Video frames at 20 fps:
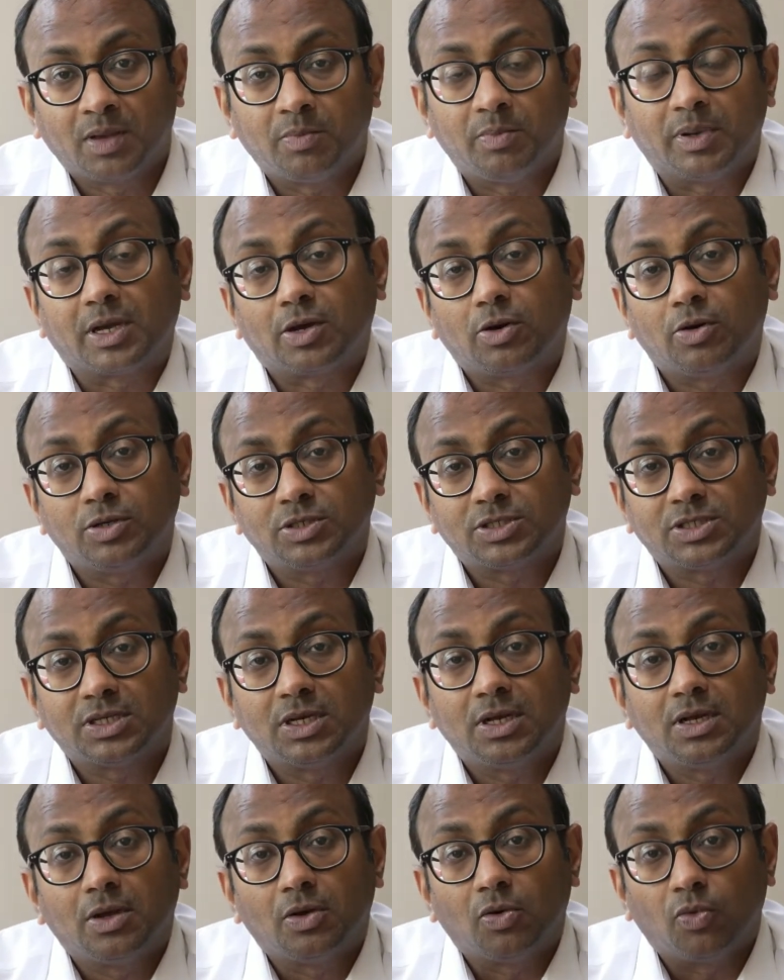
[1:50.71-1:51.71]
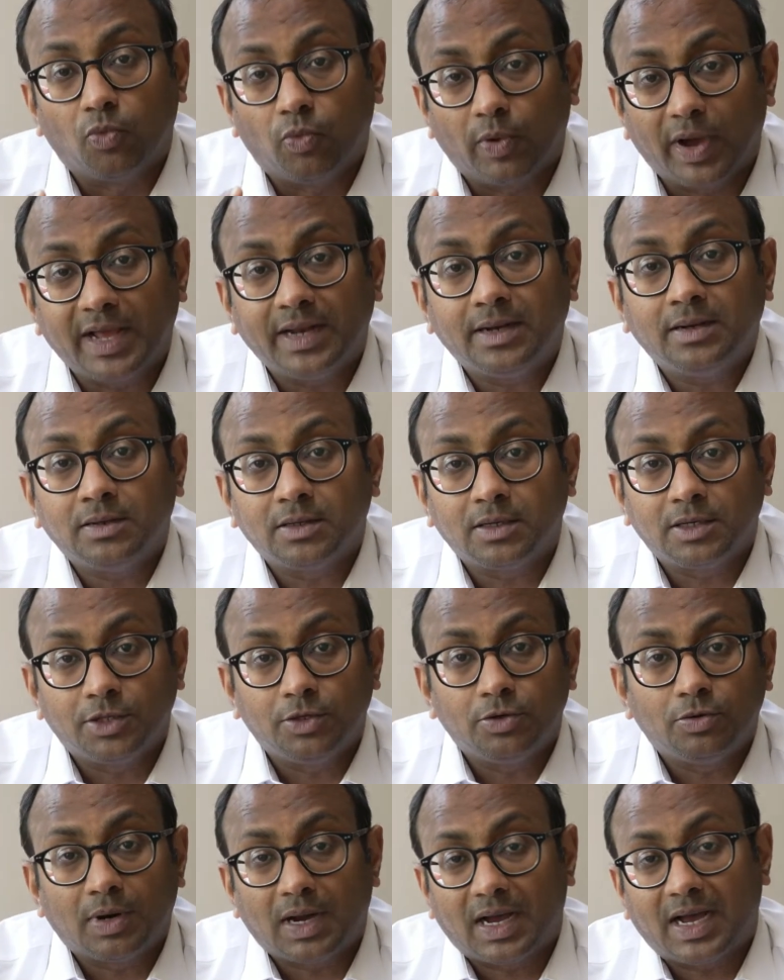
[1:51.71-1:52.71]
Because when
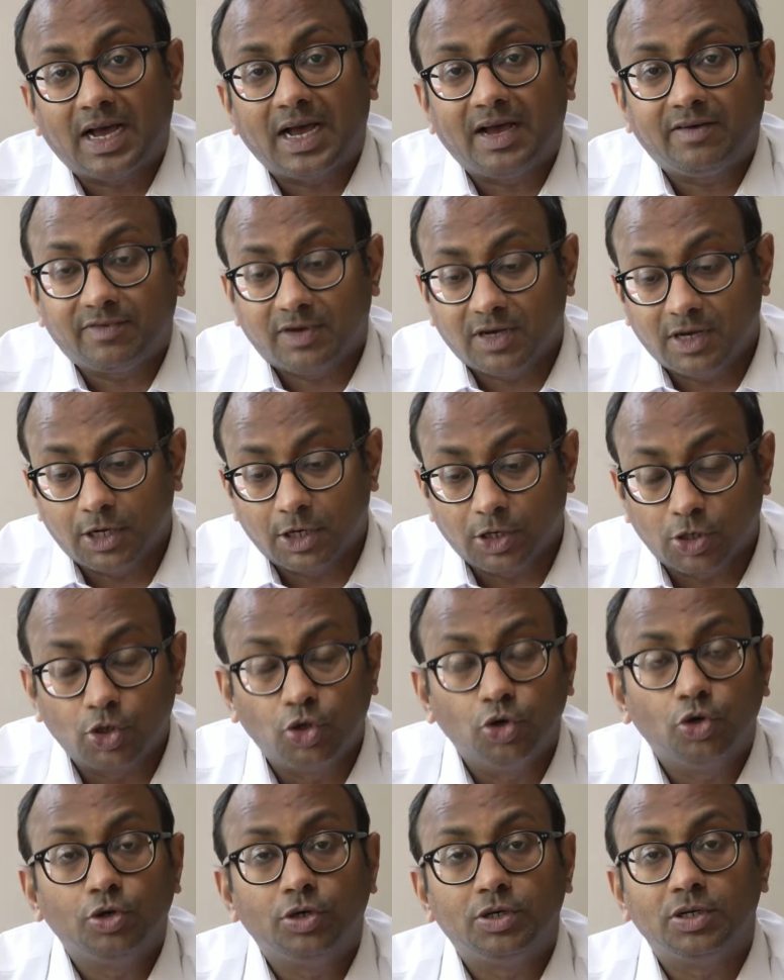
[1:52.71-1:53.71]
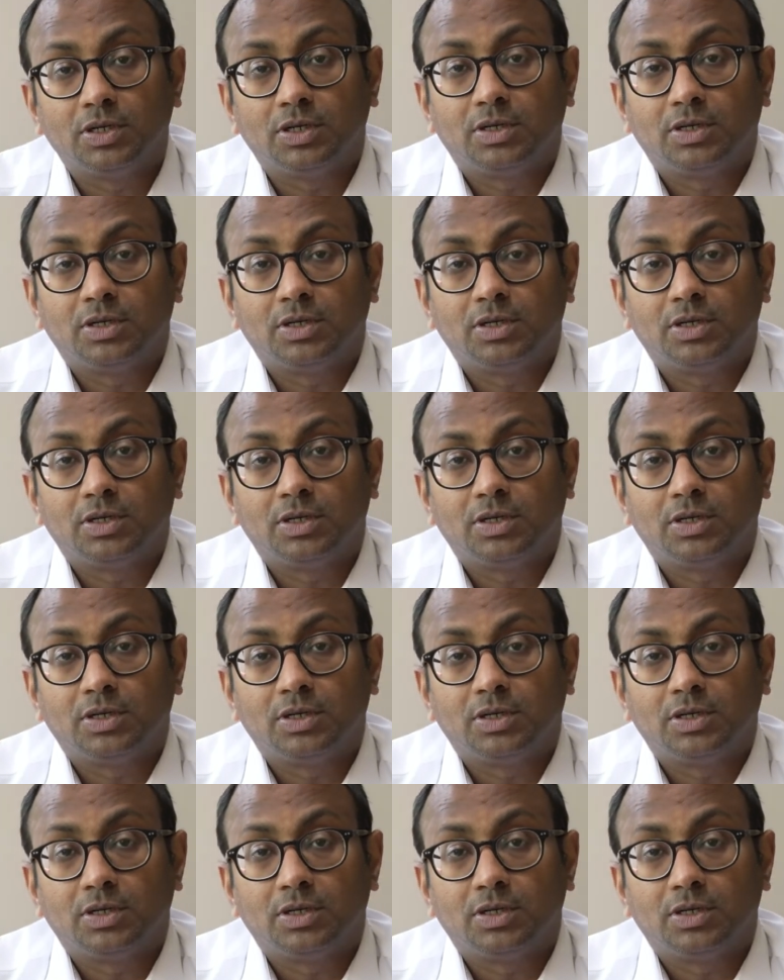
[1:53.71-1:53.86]
you have a good